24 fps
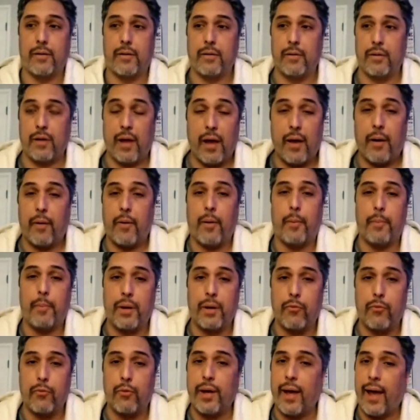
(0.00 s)
yeah, I
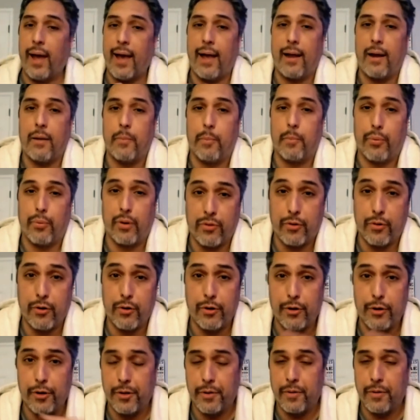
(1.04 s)
mean, we had a
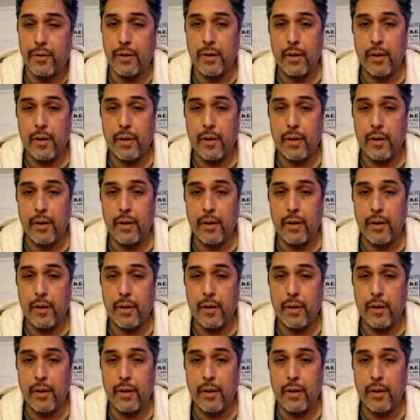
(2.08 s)
brotherhood